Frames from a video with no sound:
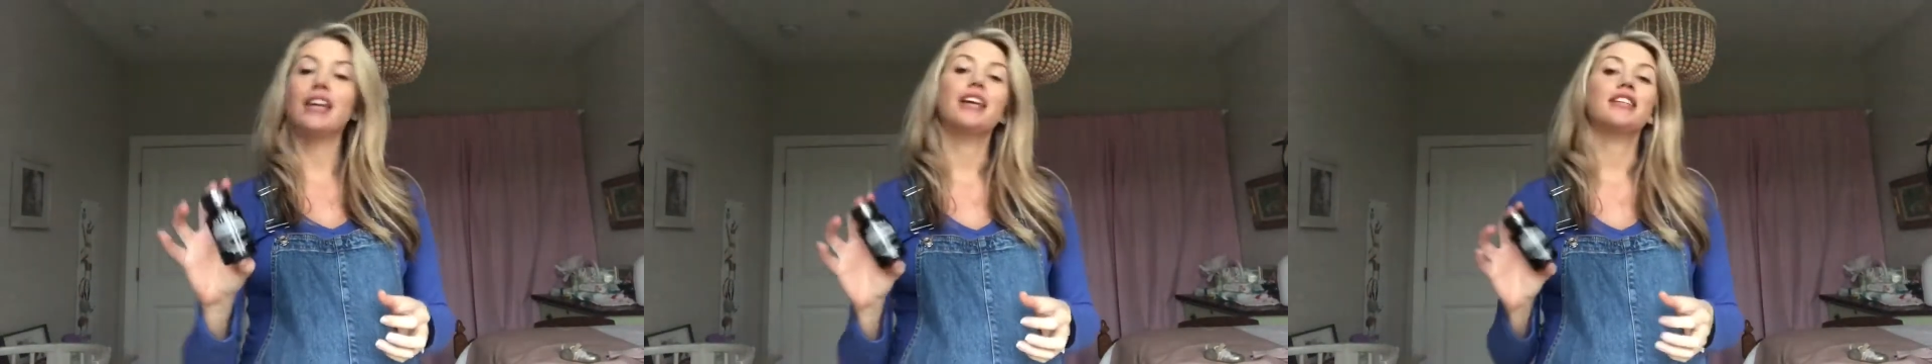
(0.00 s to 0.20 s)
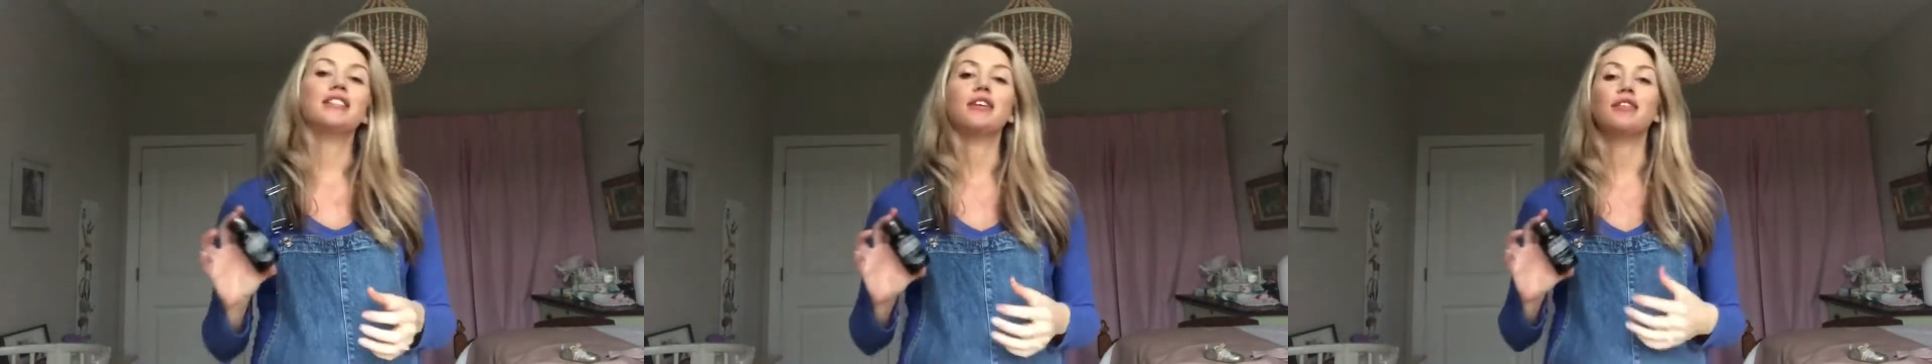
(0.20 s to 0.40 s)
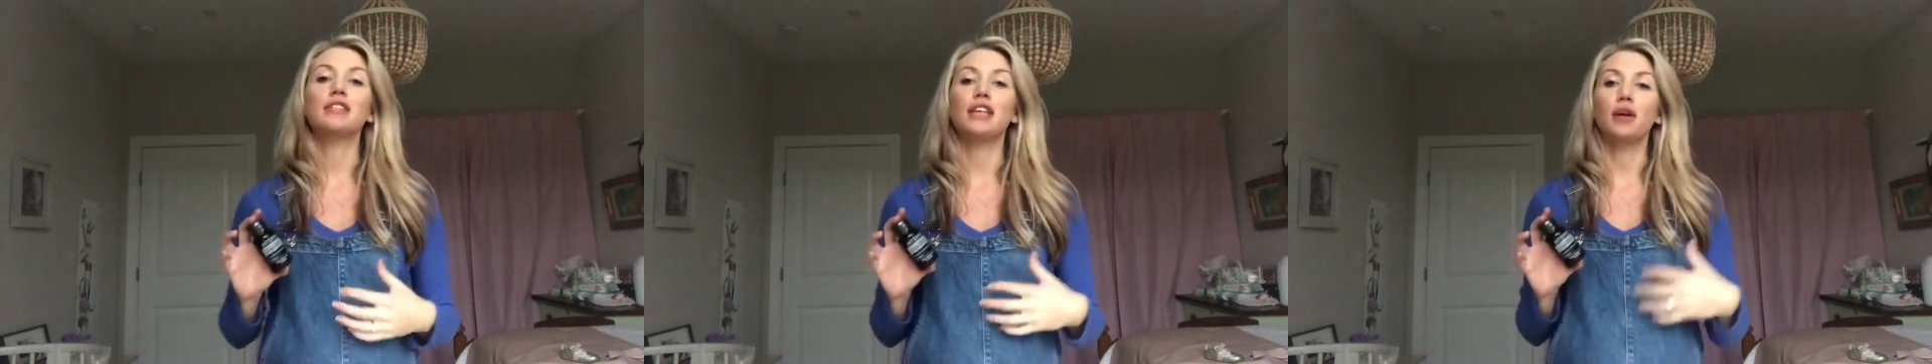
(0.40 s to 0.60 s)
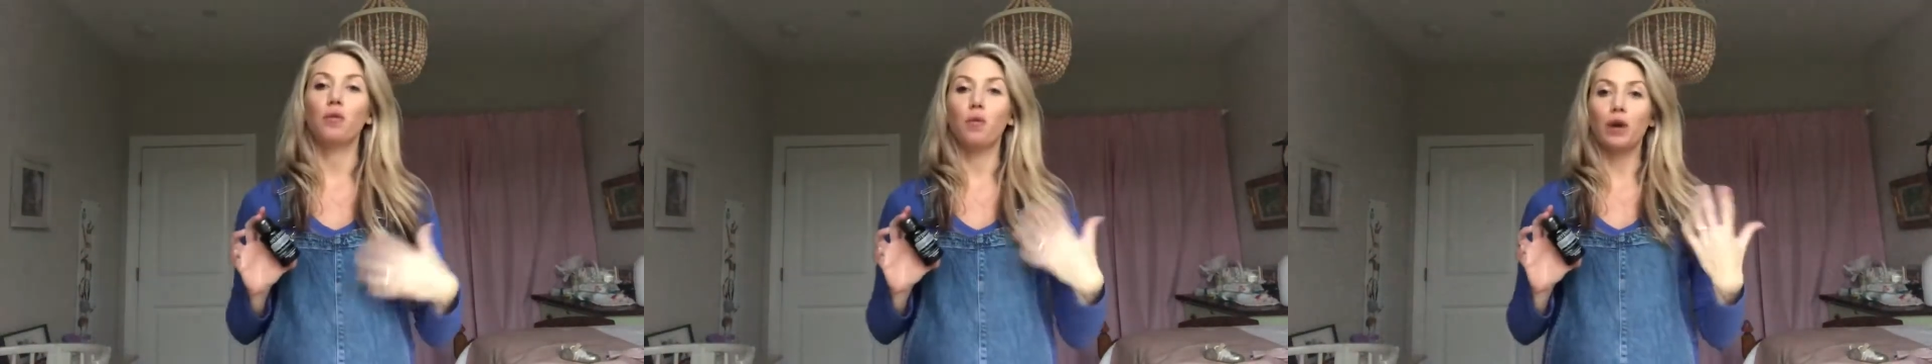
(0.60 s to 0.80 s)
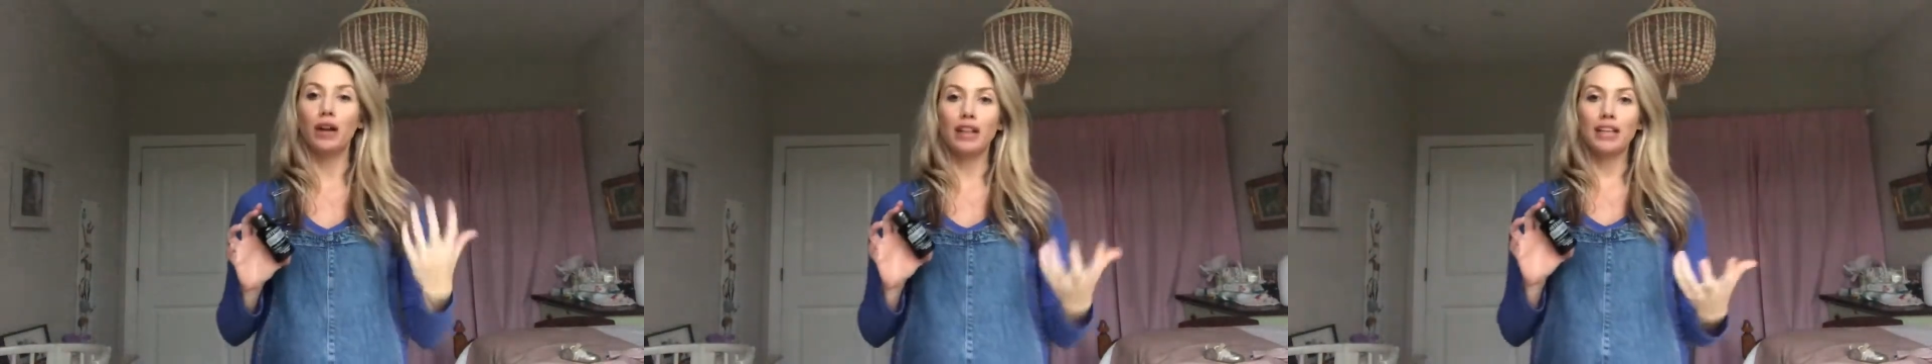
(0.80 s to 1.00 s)
And so I'll take
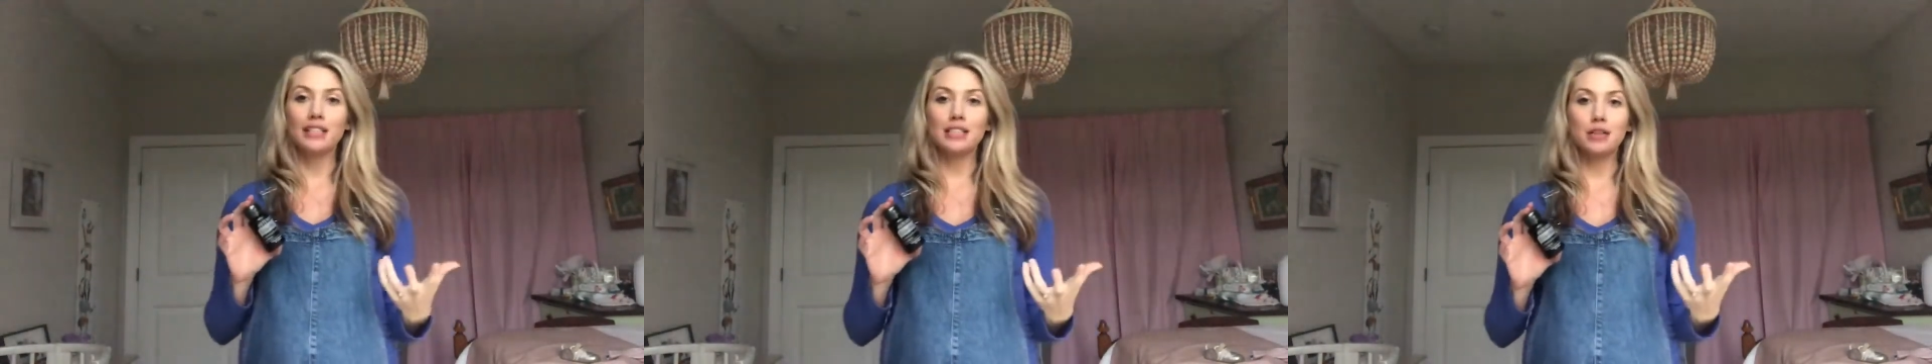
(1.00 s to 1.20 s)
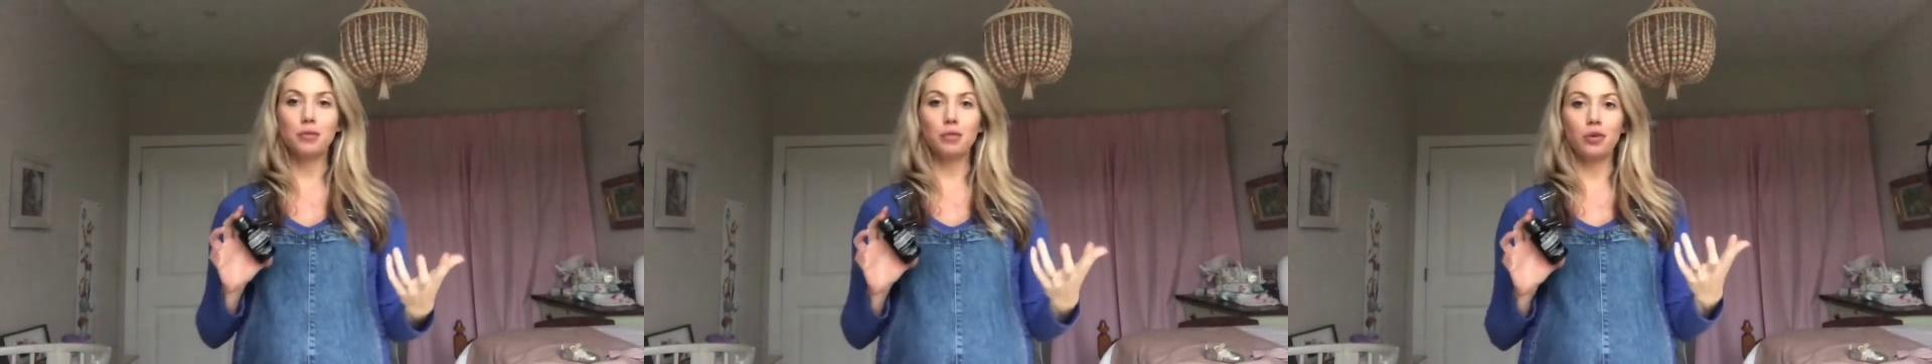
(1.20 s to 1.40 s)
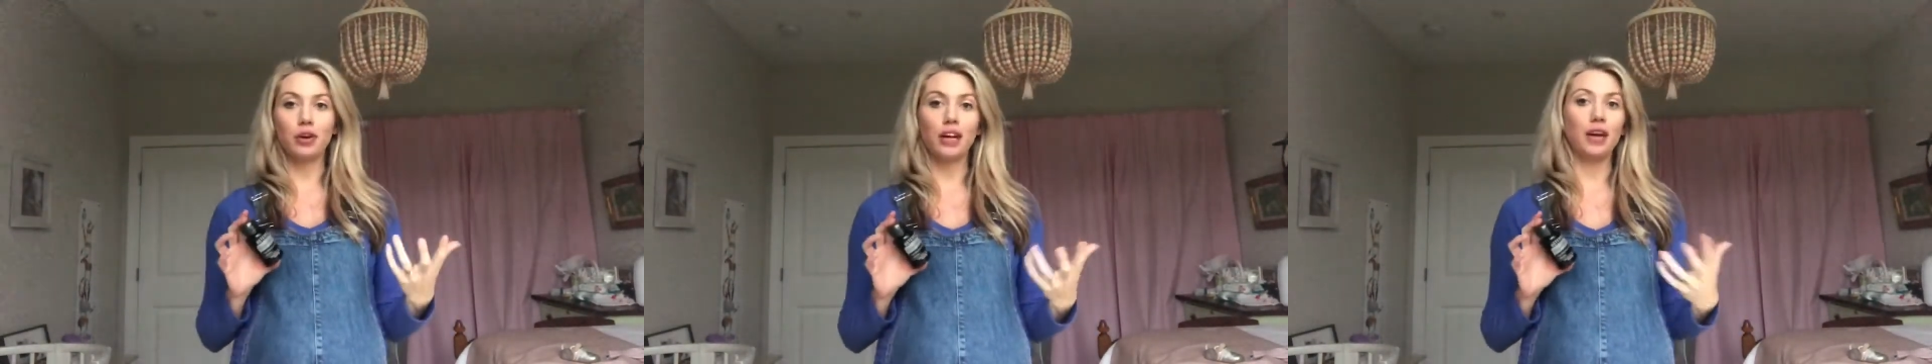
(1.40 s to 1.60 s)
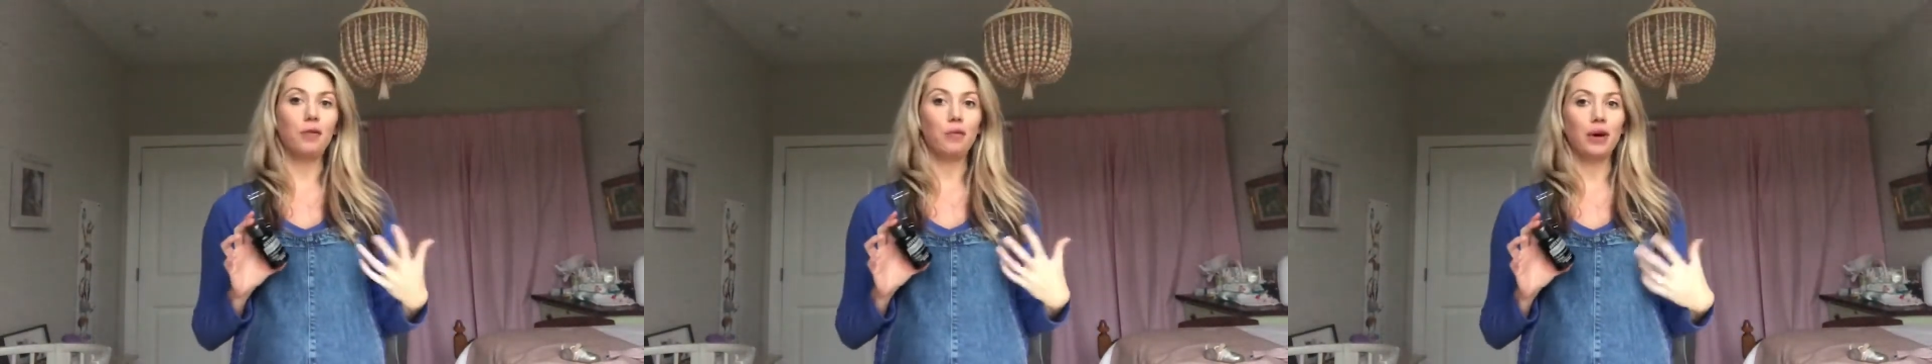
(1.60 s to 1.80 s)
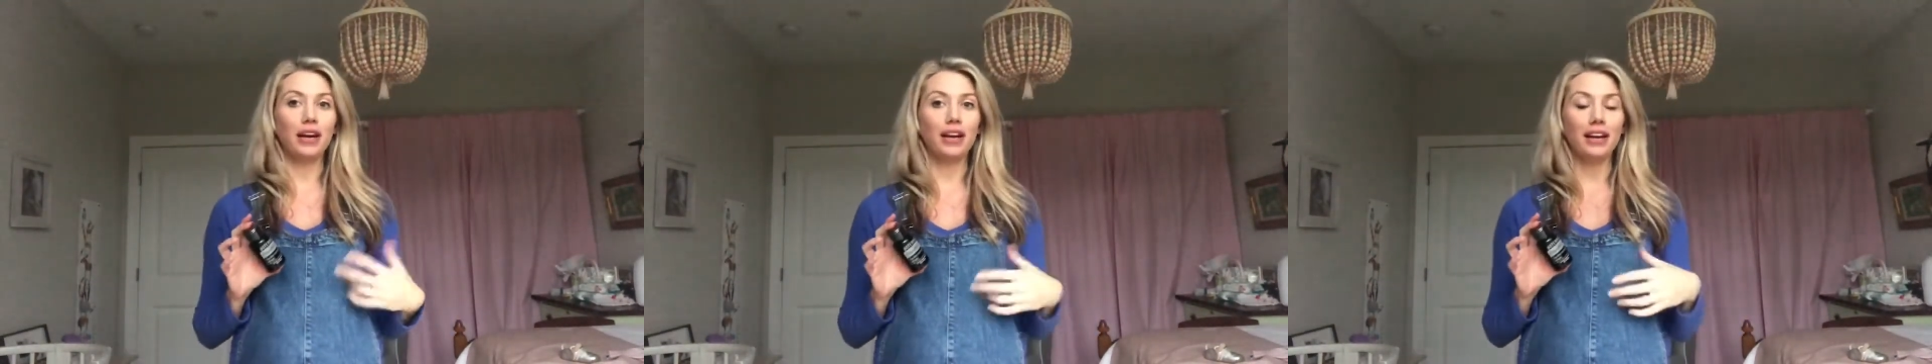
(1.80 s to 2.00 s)
one of these in the morning and
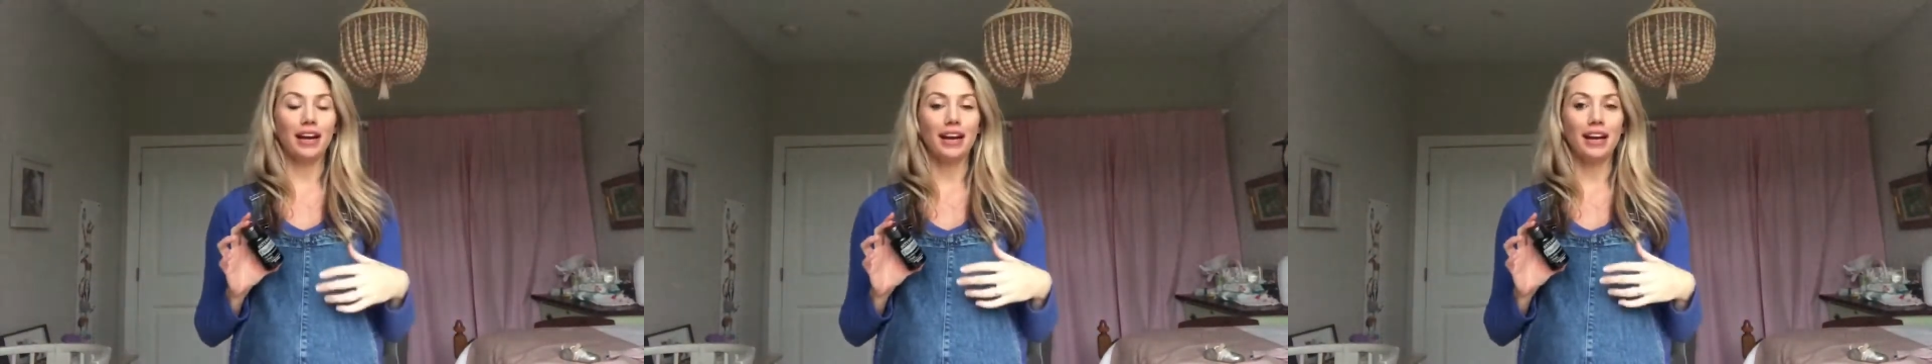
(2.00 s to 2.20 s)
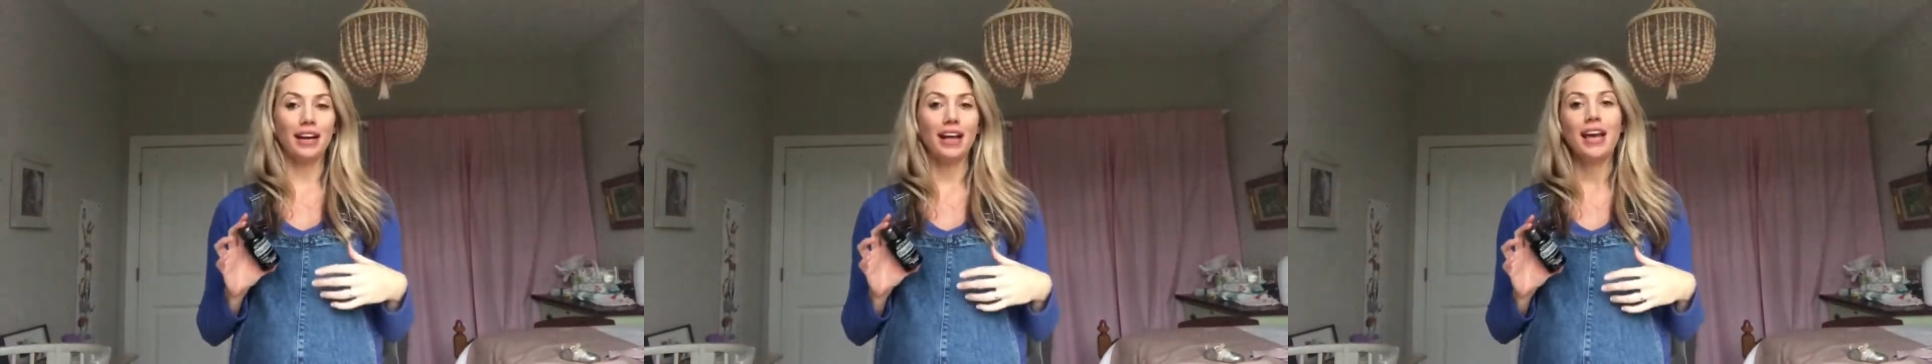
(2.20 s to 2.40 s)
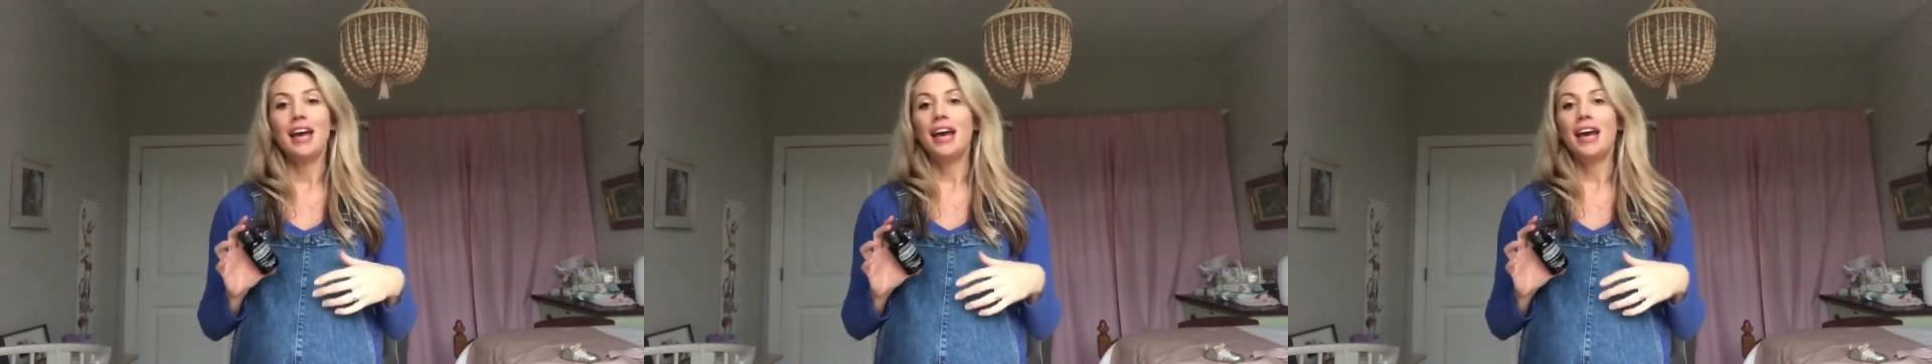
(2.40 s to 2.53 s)
one at night,